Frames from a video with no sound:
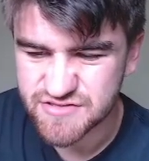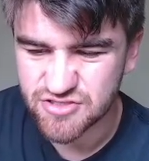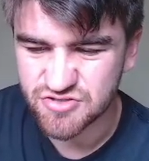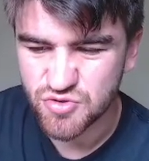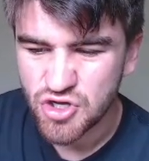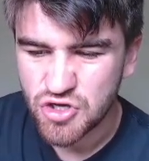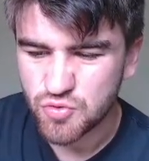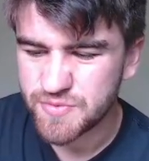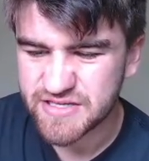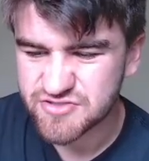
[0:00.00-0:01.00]
so it
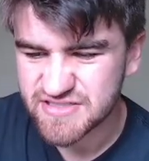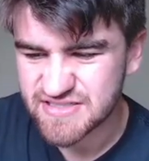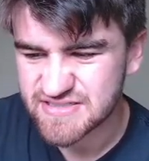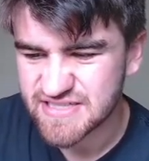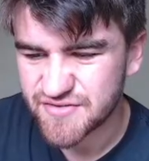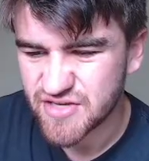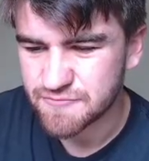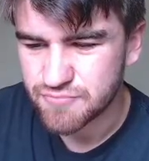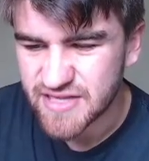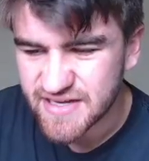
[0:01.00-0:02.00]
will be interesting to see if he
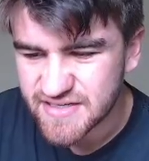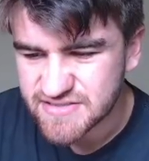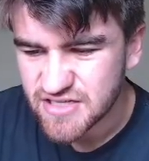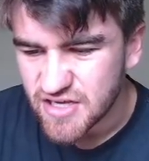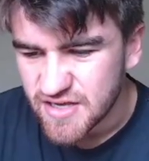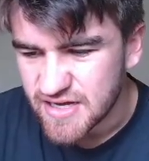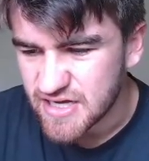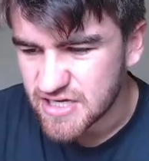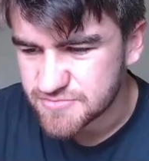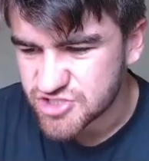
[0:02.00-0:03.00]
even plays.
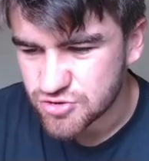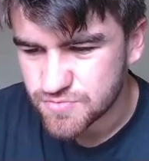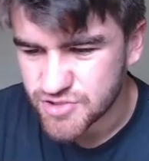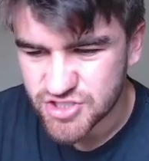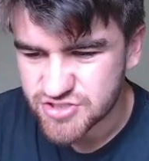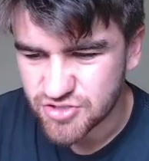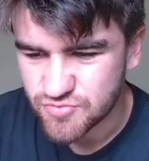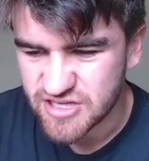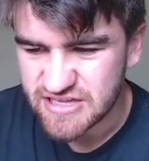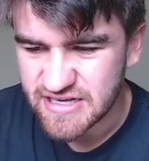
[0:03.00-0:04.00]
Schoenberg, don't
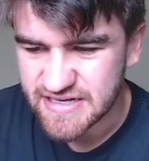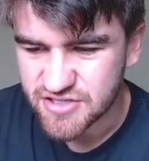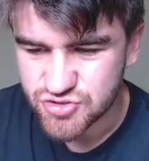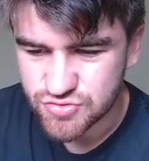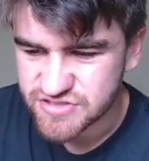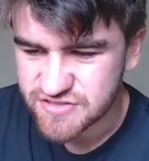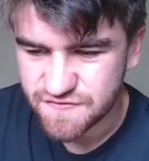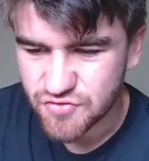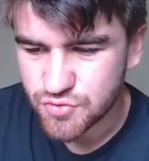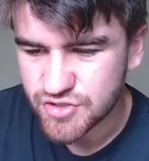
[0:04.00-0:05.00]
really like it. Jordan's a
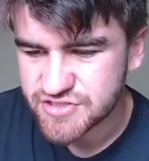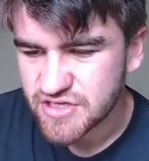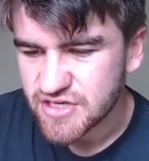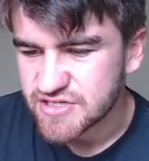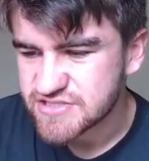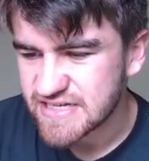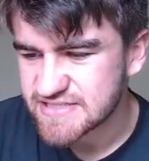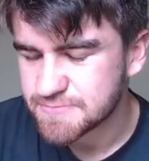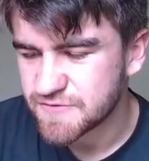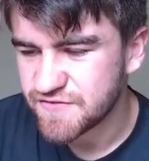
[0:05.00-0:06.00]
forward.
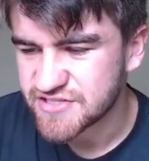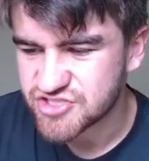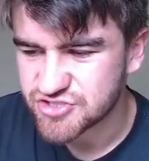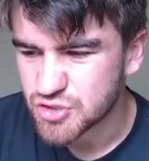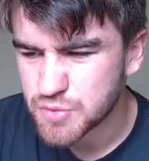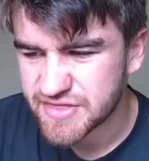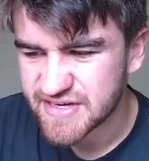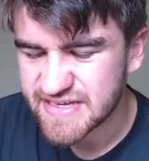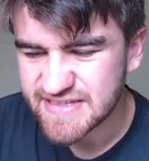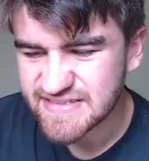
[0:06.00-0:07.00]
Jasper Fletcher, don't
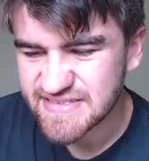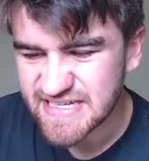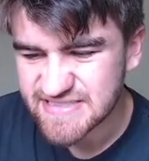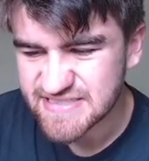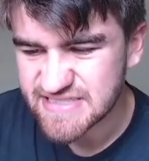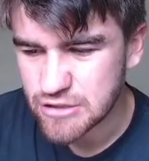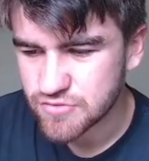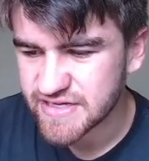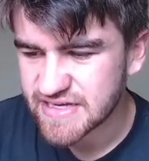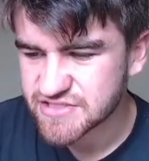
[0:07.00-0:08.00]
think he
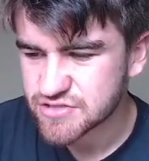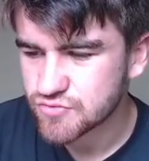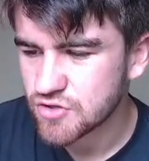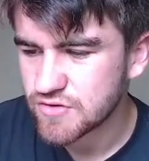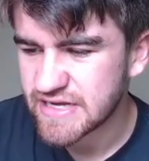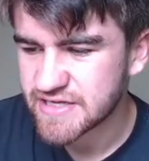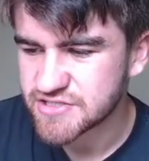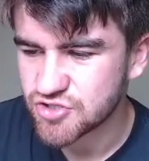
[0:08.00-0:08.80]
necessarily gets the role, and